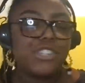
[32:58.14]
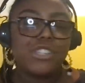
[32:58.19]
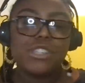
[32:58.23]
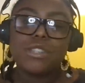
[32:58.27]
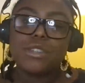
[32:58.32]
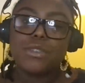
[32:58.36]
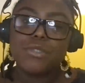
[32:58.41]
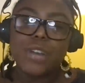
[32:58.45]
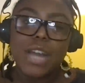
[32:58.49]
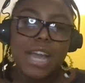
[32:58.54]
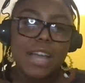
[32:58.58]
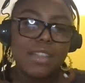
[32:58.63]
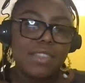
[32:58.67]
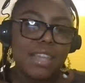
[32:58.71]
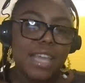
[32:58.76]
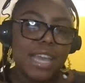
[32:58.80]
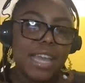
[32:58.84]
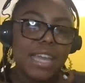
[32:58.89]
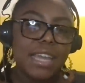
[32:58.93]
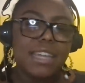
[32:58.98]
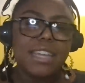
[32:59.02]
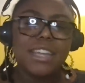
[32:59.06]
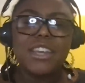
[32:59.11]
it's just around
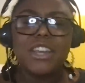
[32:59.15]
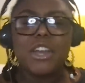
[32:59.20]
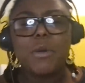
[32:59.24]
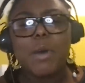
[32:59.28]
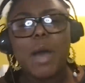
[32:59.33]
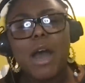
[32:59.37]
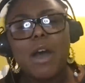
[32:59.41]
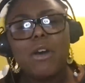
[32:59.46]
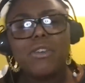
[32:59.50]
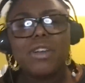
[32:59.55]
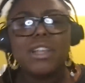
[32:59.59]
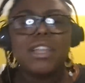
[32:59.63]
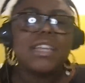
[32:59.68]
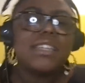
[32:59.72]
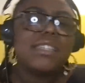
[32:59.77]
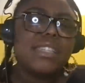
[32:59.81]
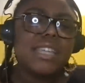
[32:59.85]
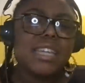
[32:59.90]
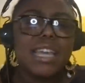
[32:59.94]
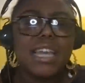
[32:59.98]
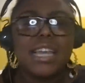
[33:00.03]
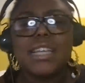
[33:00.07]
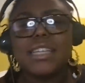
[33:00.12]
like you know how
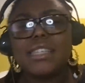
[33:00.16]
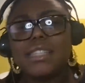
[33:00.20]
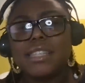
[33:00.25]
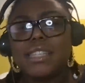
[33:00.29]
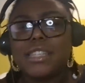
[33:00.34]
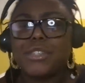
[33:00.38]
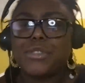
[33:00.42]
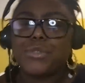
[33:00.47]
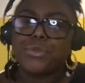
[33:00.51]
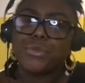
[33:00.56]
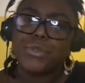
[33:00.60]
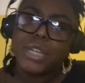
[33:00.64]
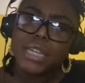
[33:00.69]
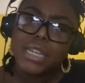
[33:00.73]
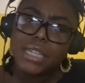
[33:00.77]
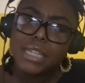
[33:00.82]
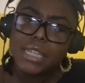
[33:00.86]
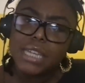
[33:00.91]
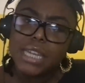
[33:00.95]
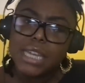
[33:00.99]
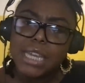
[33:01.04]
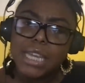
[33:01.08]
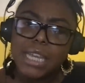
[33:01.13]
realistic is this
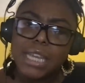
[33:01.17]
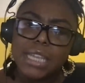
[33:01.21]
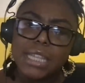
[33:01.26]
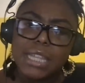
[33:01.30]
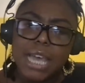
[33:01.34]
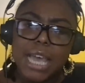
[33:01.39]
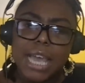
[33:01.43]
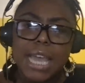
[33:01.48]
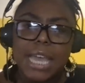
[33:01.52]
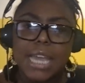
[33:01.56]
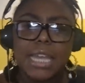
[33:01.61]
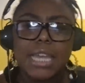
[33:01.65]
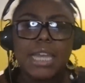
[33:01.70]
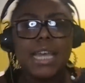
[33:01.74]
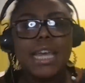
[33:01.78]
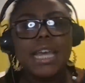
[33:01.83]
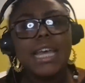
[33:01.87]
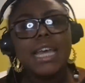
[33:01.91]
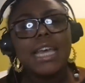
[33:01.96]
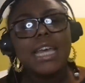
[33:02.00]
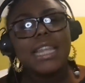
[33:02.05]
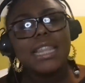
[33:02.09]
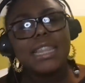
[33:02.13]
really like
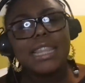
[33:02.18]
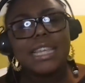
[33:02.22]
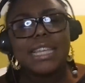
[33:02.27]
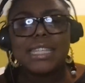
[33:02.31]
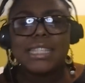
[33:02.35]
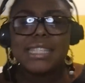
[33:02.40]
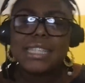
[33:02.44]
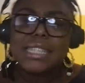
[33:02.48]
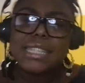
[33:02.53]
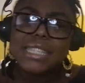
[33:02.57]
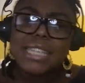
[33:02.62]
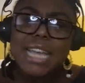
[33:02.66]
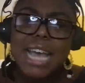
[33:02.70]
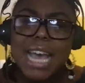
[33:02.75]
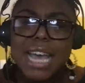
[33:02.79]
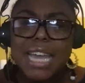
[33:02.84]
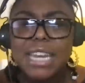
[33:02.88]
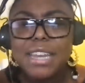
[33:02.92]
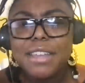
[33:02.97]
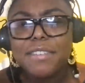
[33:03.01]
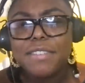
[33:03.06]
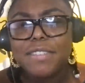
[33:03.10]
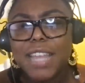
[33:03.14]
mm-hmm. this is
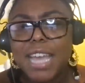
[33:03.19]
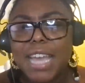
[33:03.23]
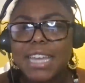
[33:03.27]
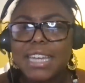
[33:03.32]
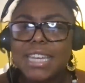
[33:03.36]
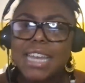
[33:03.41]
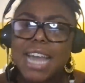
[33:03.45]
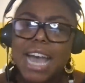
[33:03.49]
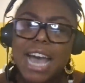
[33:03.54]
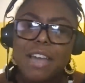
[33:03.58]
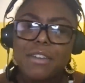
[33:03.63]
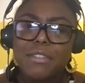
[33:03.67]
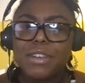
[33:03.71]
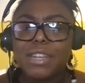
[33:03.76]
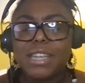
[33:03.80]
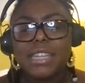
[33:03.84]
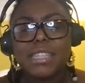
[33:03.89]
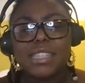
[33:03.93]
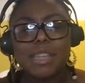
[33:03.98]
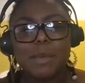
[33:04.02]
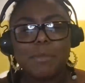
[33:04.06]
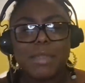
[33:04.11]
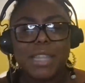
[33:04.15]
kind of like not
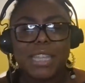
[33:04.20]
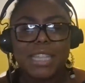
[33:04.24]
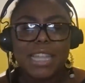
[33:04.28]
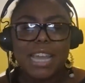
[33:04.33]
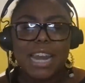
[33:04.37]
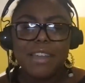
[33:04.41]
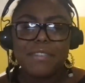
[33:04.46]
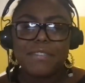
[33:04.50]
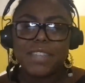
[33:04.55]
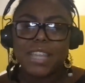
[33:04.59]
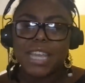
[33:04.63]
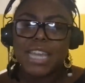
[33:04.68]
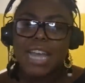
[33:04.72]
really something that i